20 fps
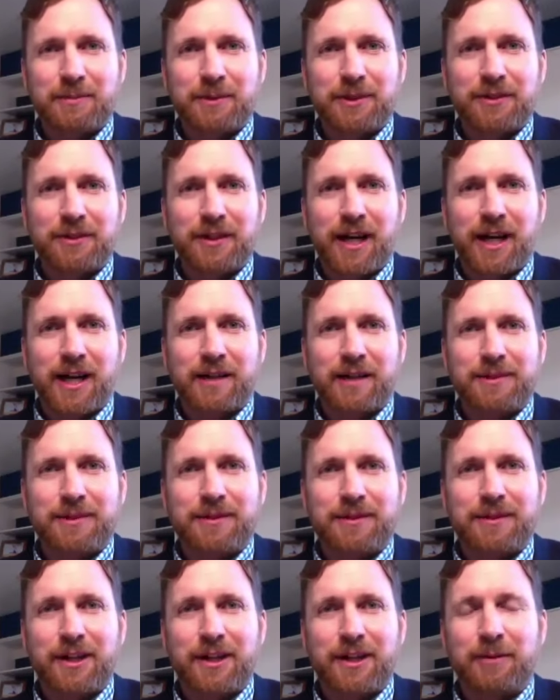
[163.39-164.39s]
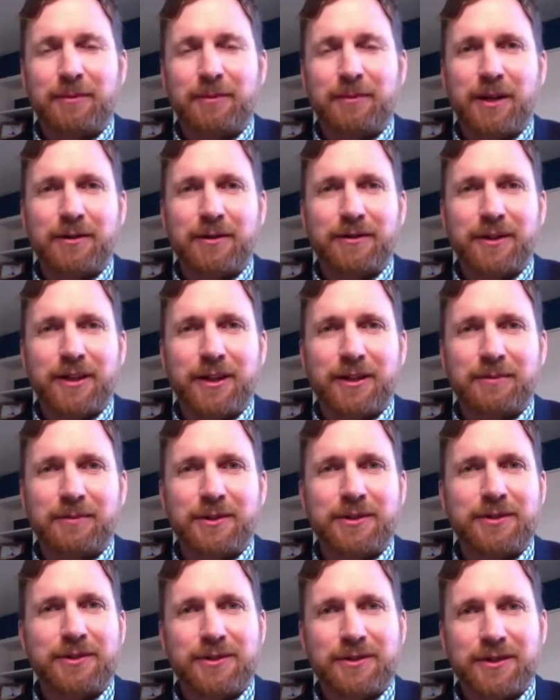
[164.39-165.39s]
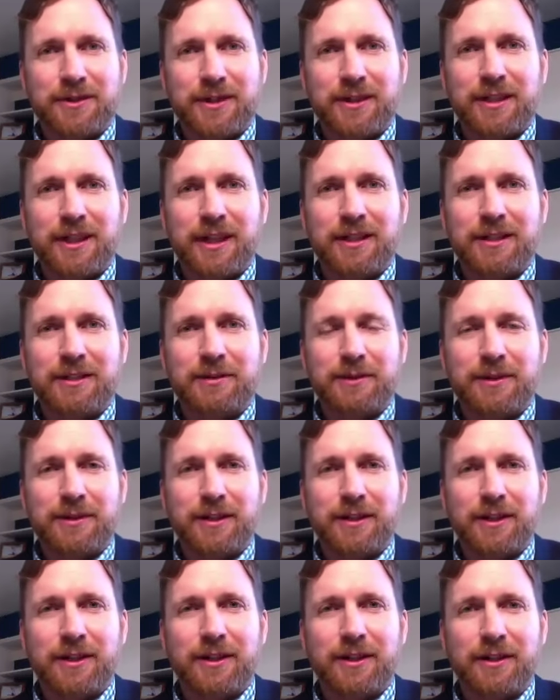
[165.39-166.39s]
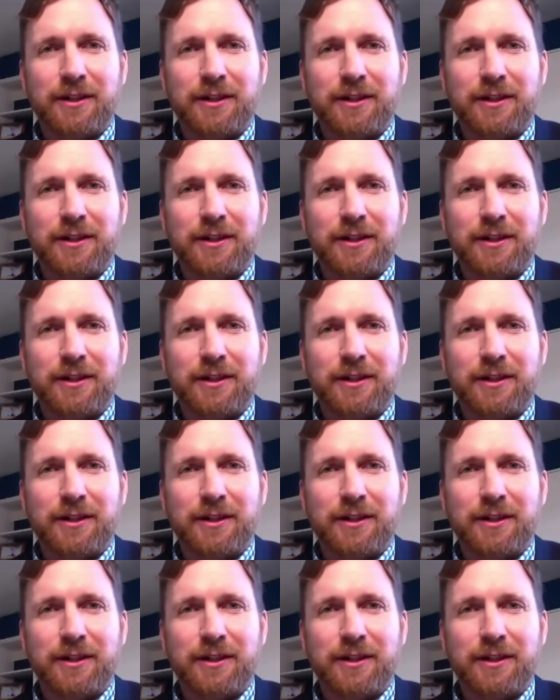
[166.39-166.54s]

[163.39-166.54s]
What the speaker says: with the labs and help out researchers like Katie with their